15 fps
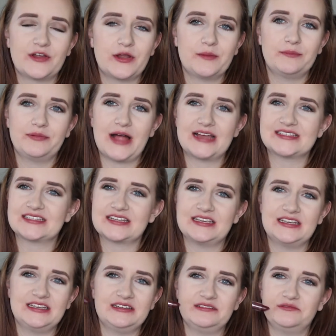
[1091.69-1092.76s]
a very
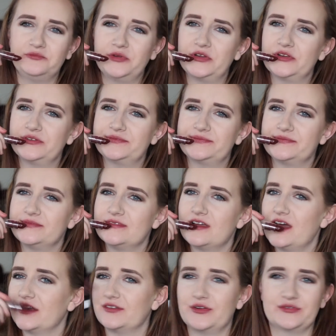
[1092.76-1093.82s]
plasticky, weird,
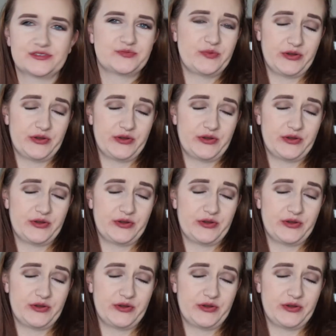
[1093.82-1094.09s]
I don't know, it's